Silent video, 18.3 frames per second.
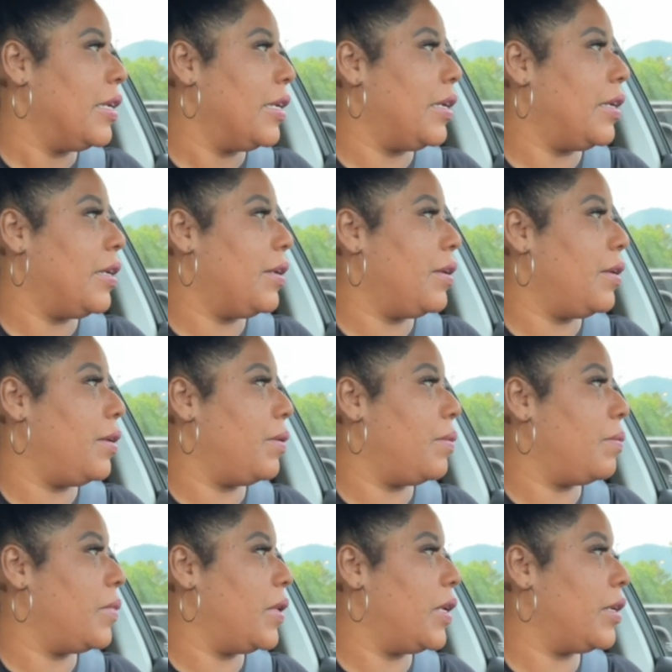
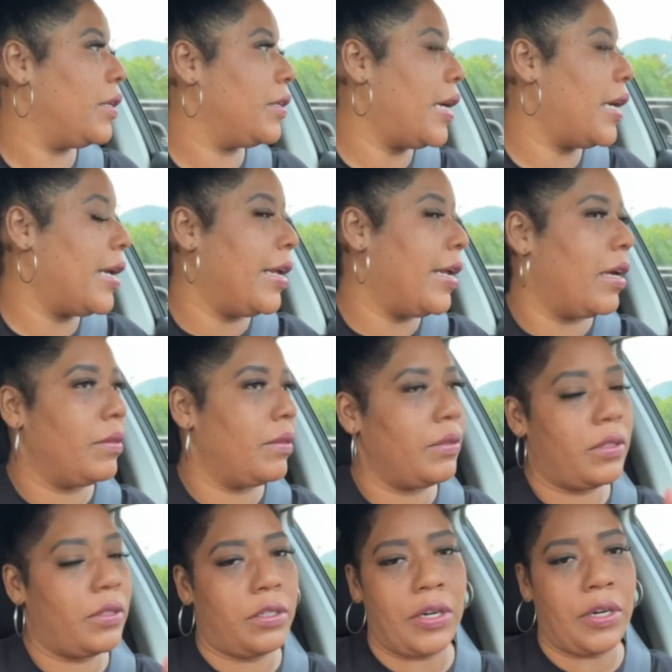Um, got
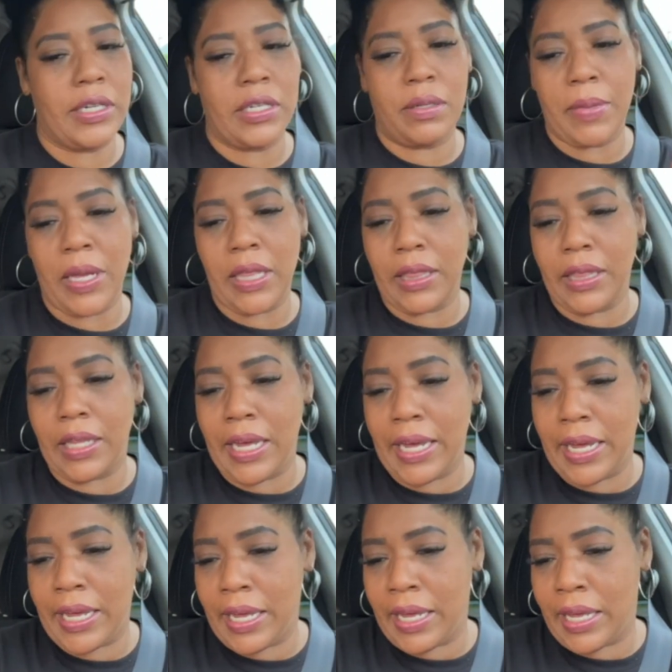out, stretched my
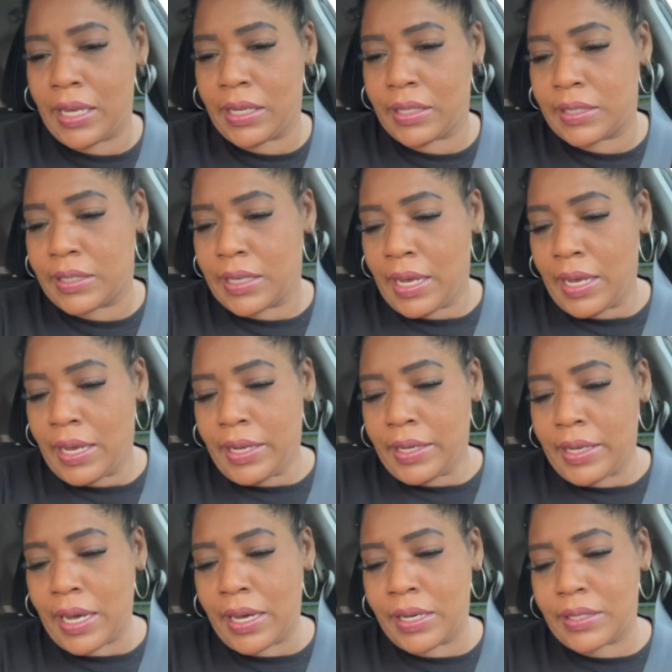legs
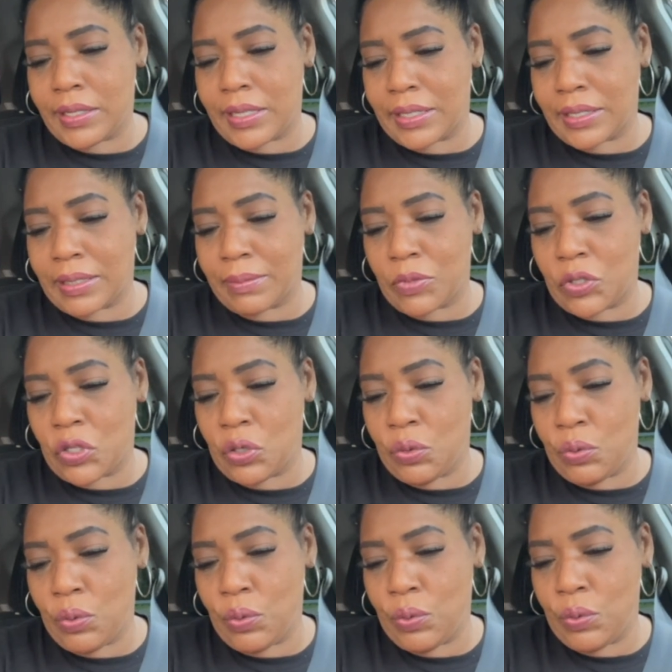yeah, it says I'm
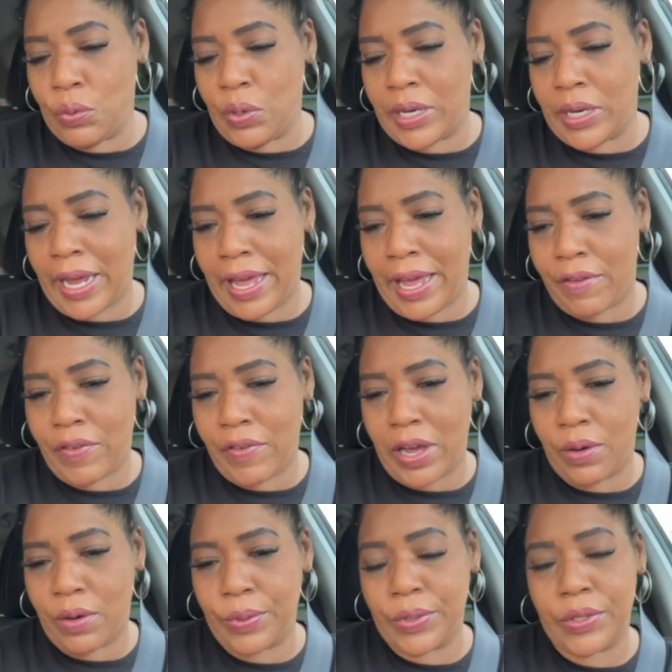two and a half
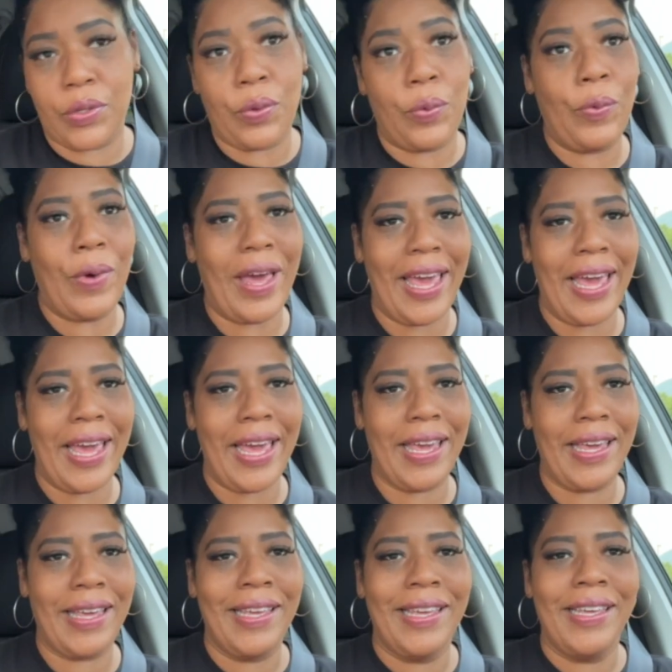hours
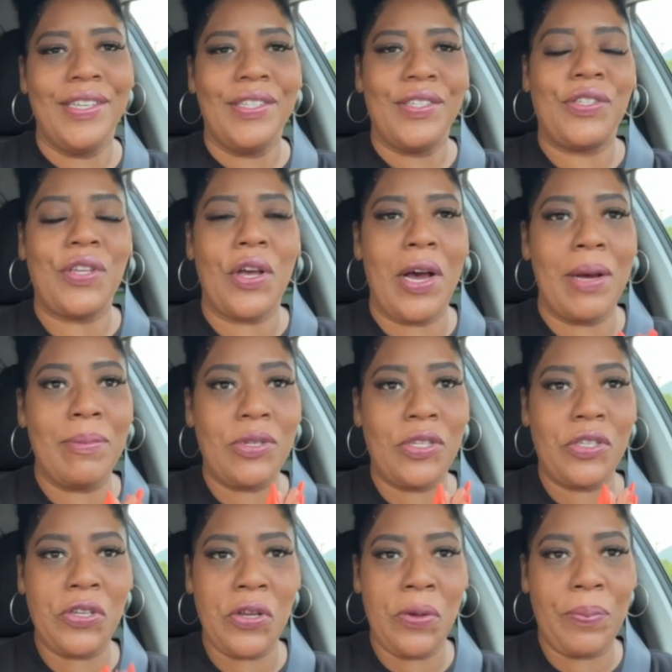away. So I'm
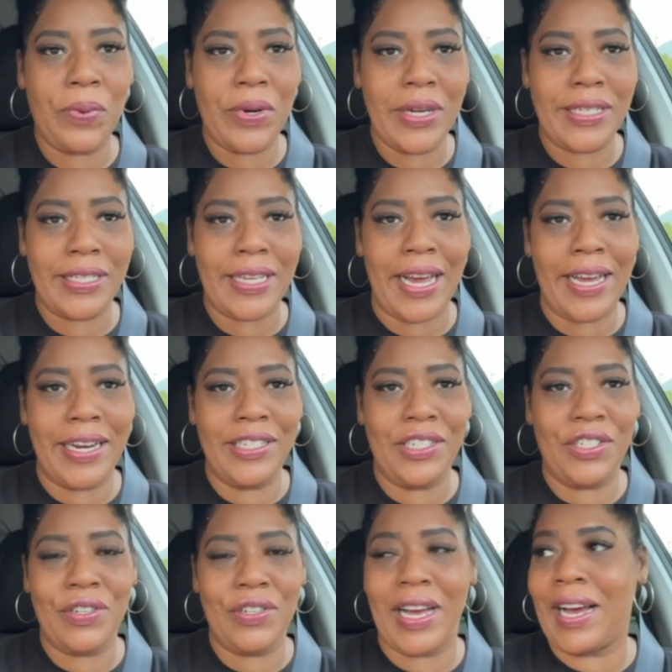super
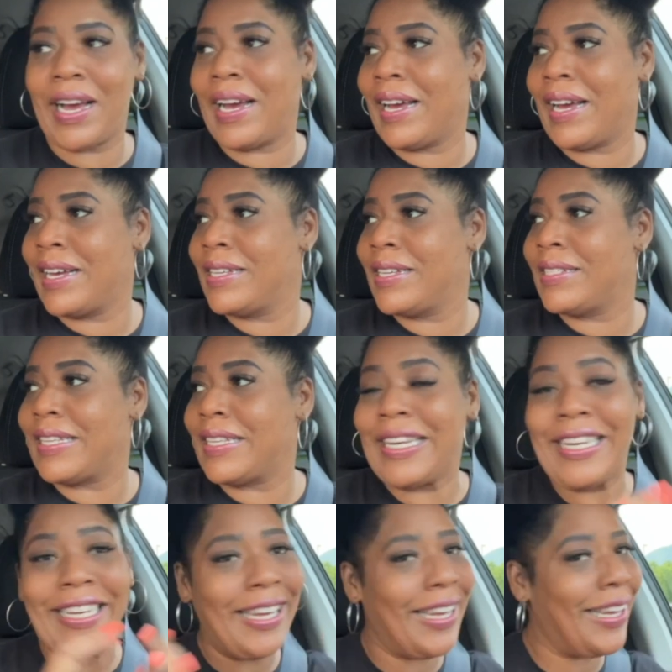excited, you guys.
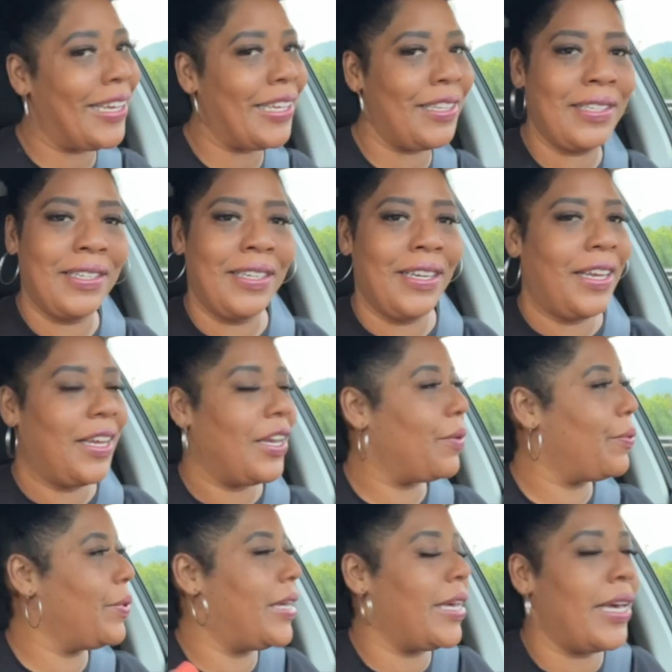Again,
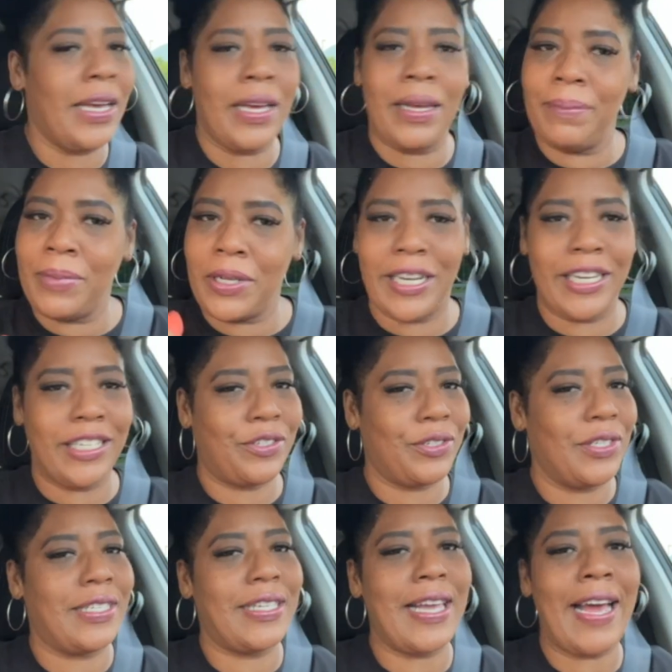here we come,
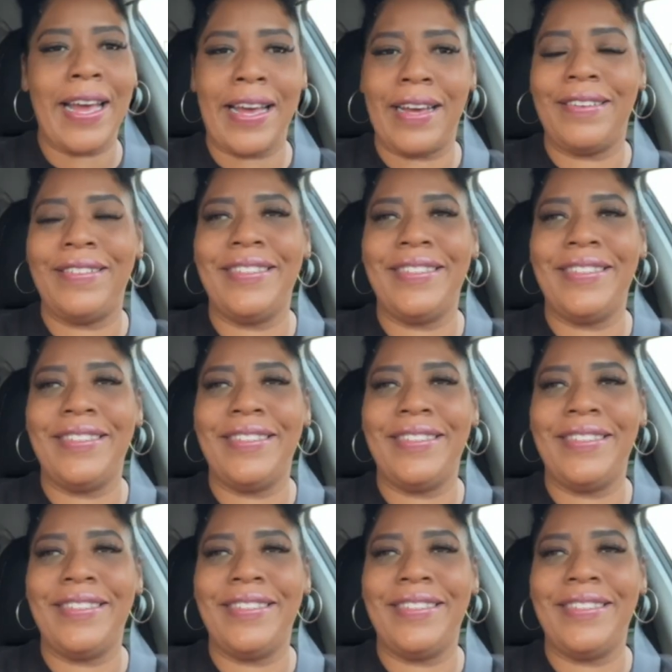country style.